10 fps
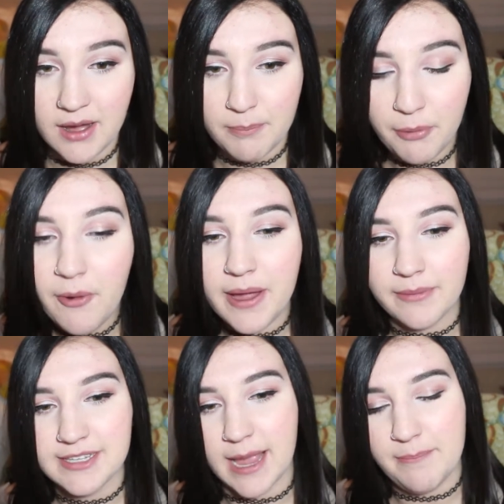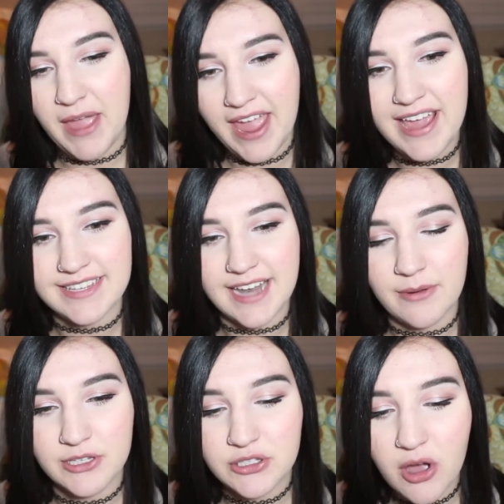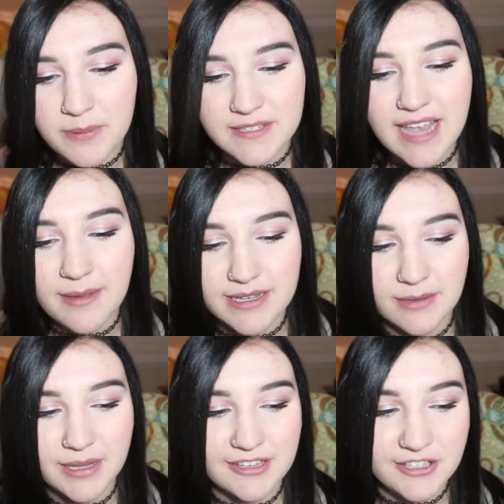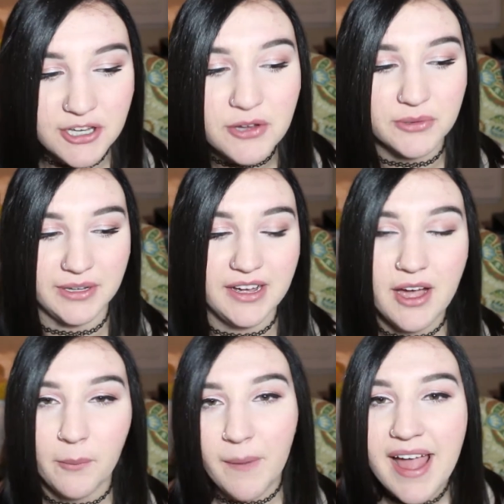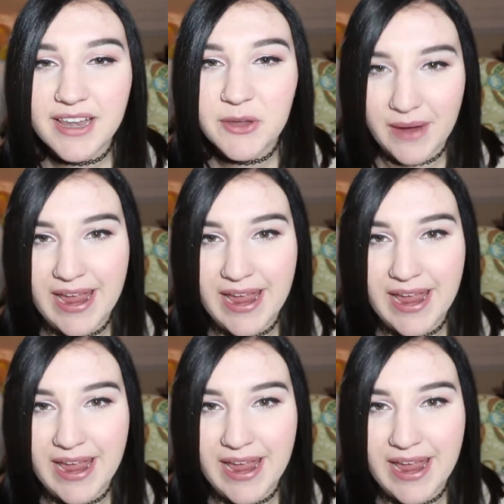boy, was I pissed. I was so upset because I'm like, dude, why do you